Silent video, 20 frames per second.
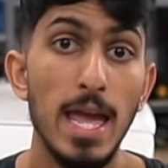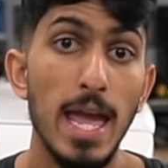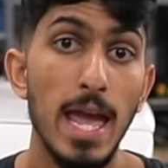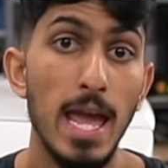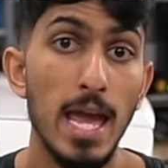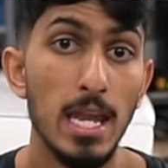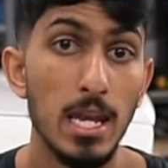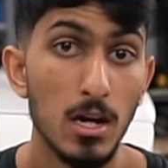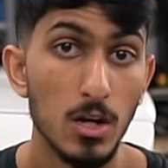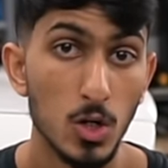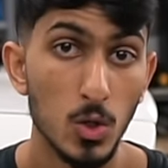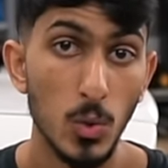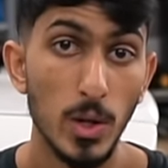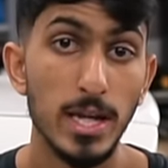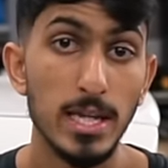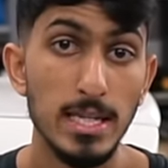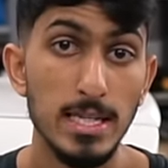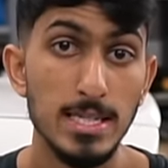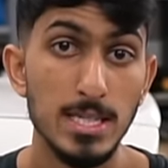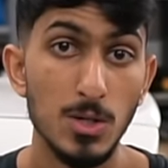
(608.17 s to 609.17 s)
And a
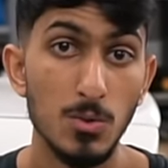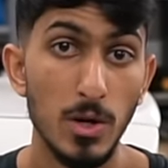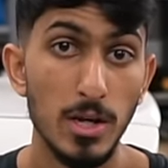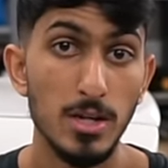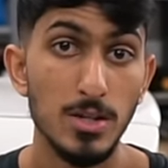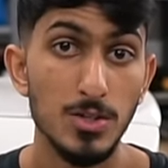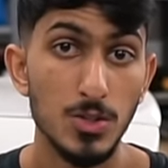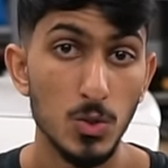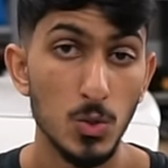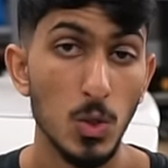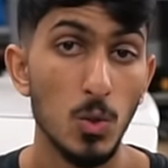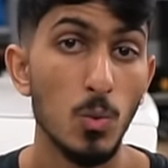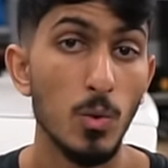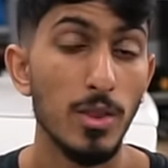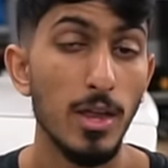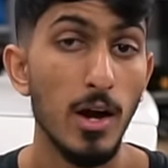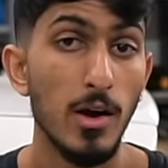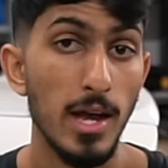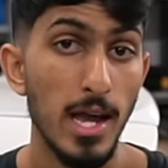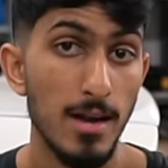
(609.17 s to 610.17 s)
quick and easy way to do it
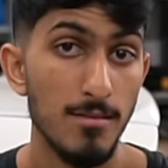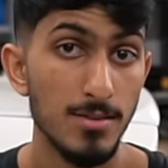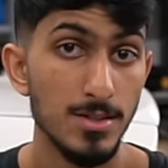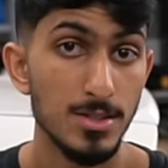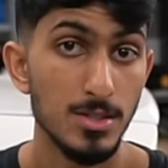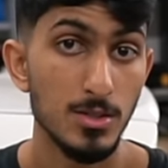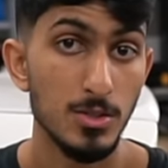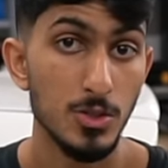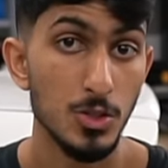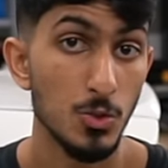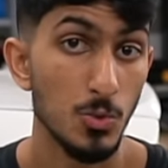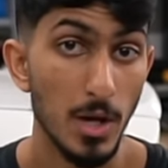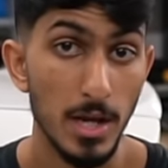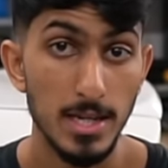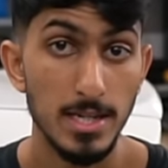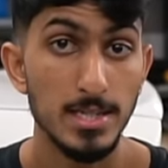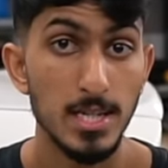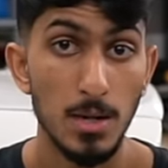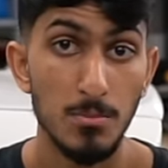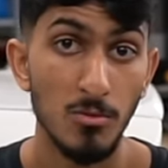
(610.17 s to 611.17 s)
without having to do
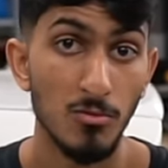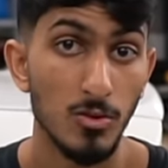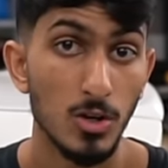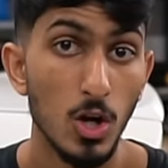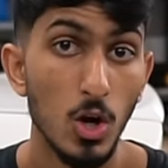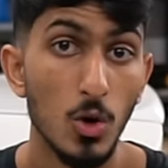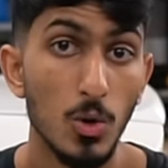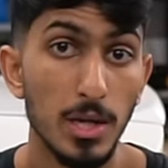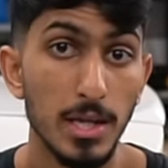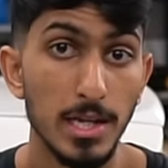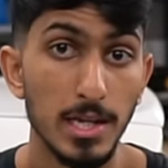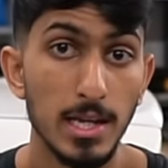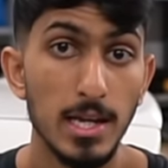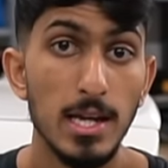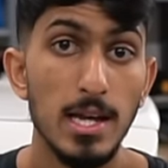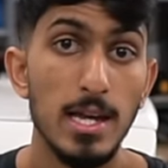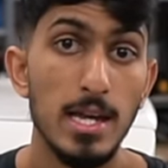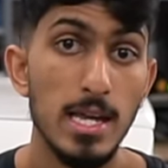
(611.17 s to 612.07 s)
any type of coding